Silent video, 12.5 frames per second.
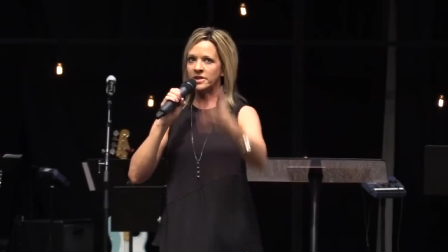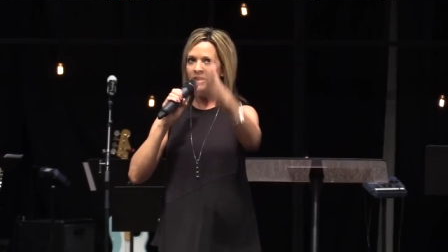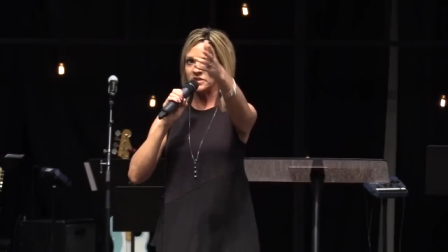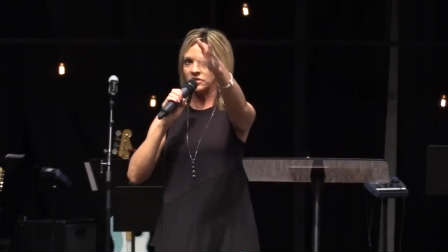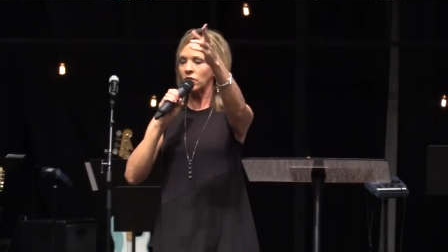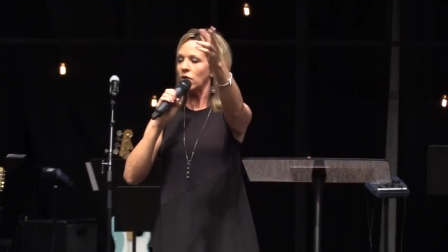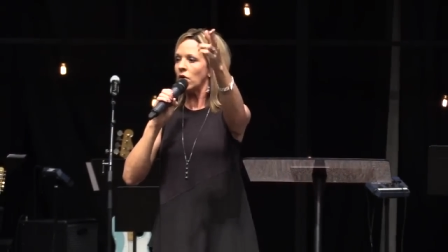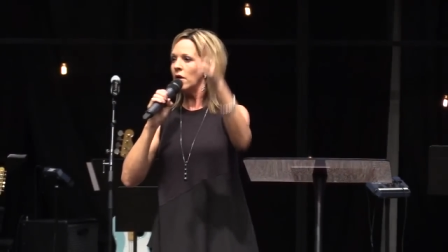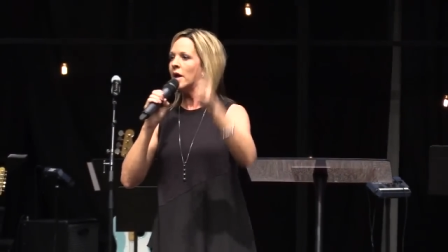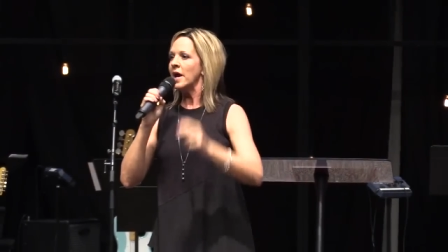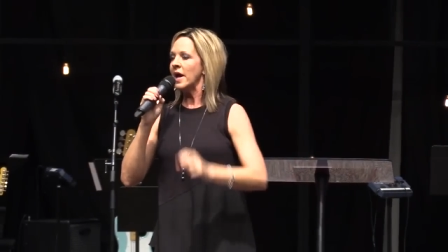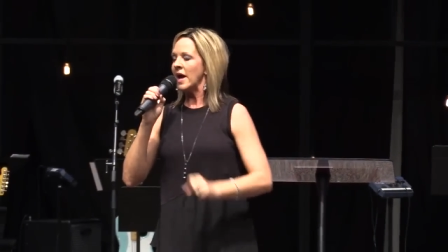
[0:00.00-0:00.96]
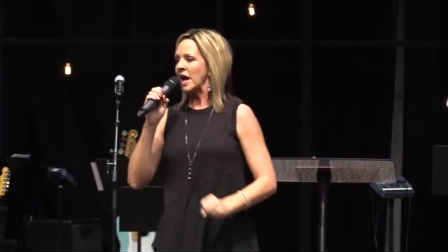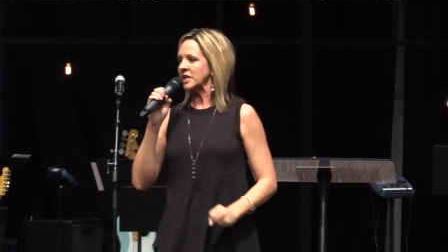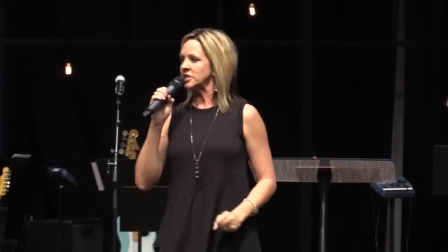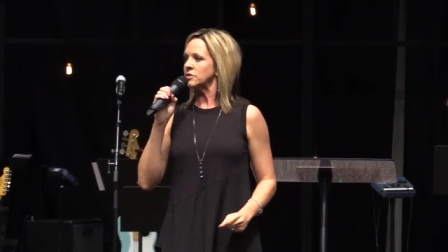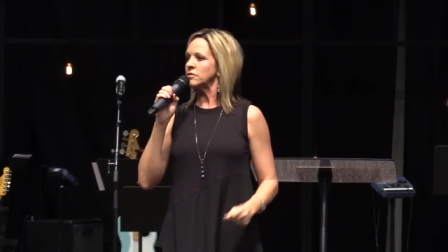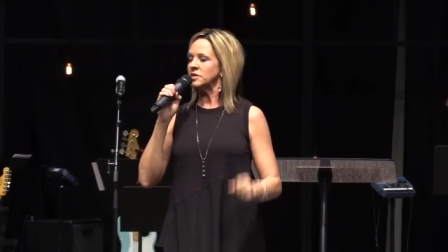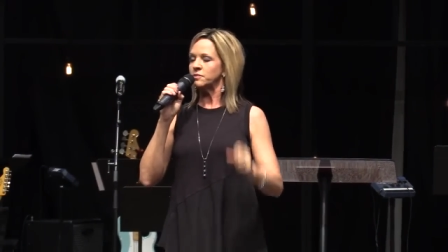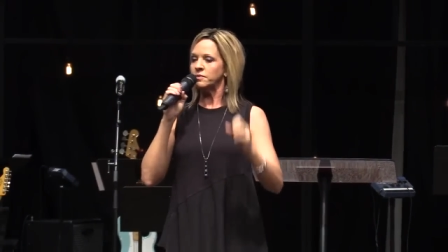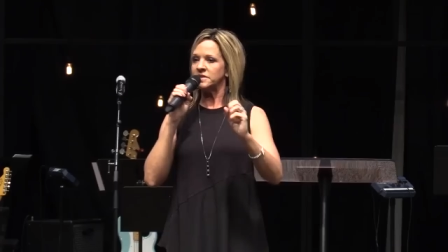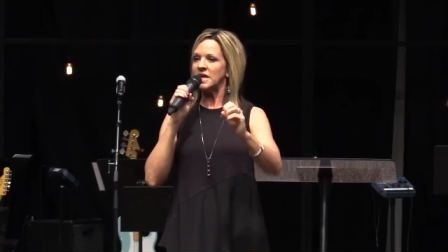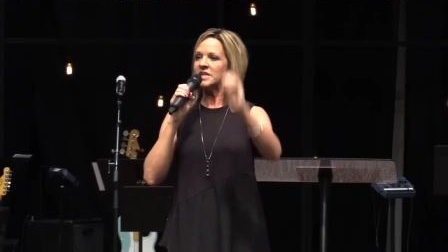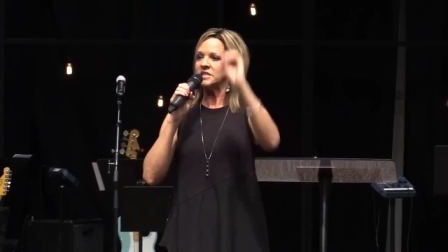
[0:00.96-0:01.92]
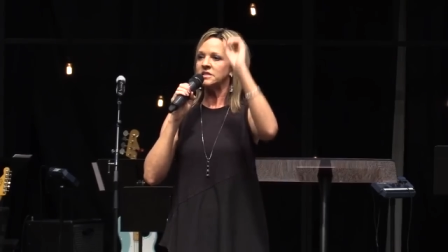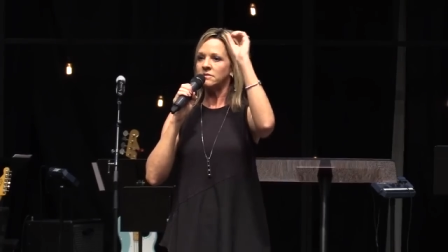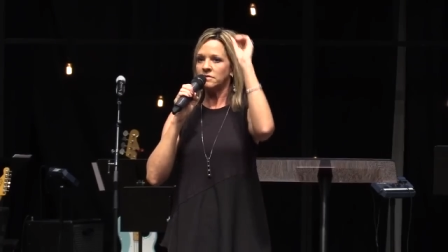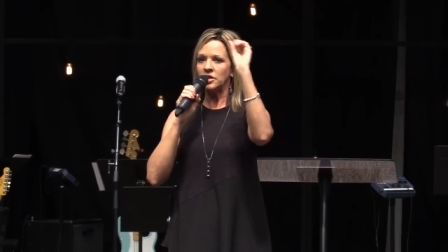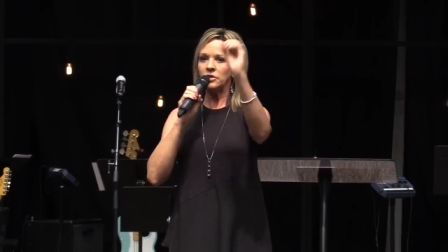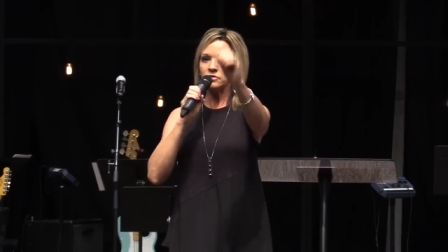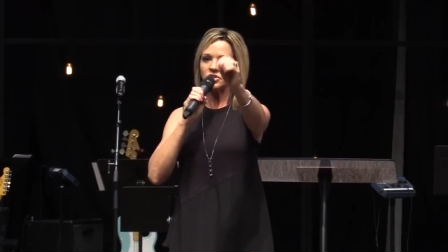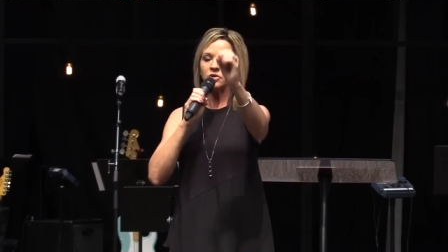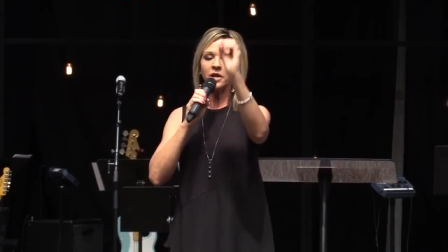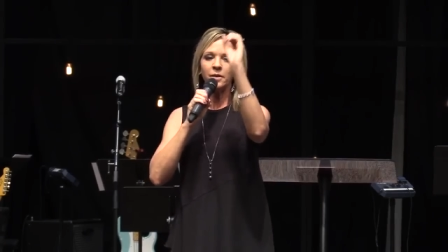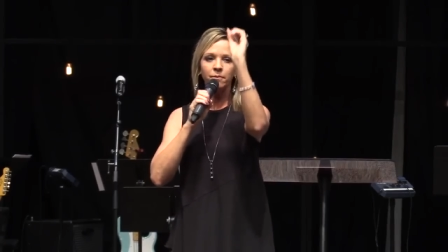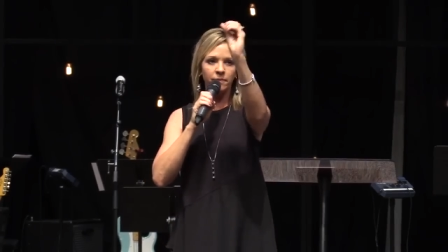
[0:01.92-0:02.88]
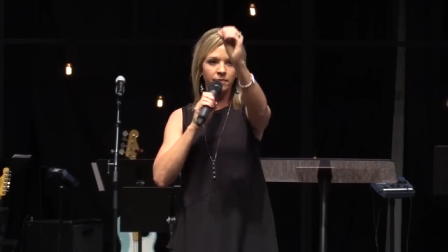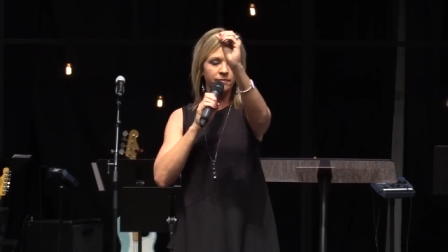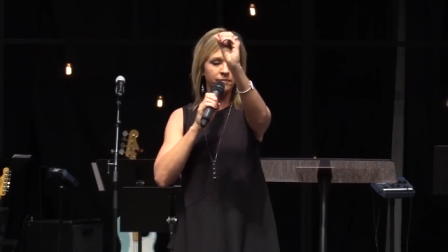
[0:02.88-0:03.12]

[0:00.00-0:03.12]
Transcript: And this girl actually was possessed, you know, showed up